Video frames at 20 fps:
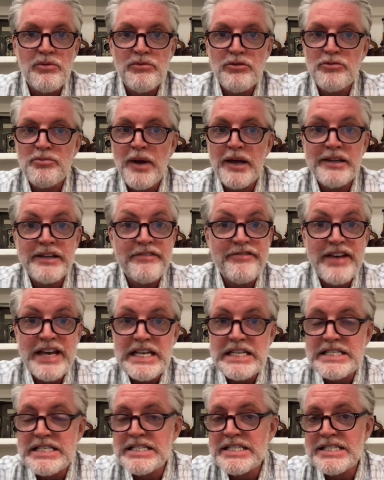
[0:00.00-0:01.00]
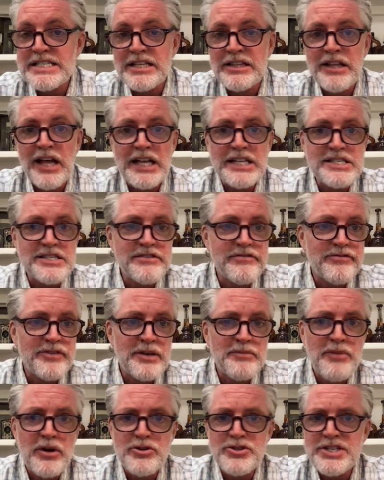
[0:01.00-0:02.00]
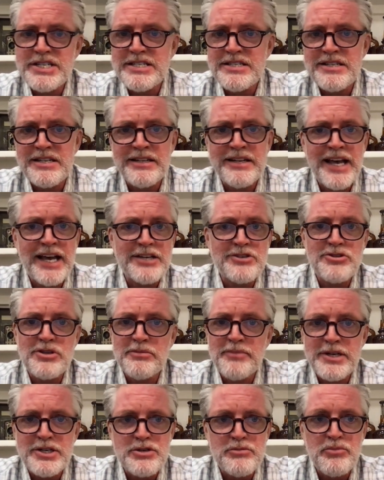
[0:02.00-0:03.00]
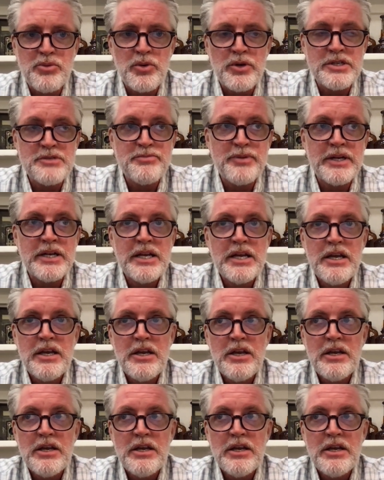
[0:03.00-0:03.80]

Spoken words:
smiley faces and lots of emojis and exclamation points, but